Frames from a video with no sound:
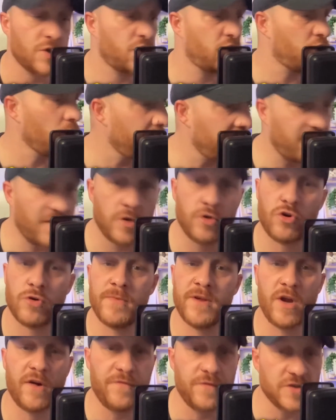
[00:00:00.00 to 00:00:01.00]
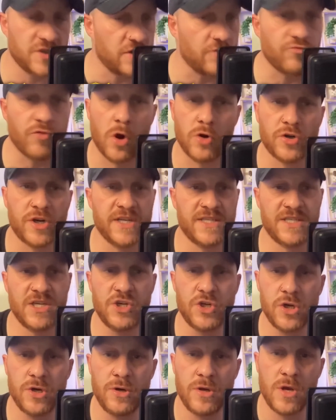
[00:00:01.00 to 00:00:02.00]
Somerville coming off was the wrong
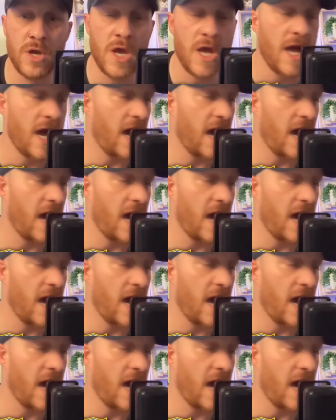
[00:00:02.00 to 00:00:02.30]
decision.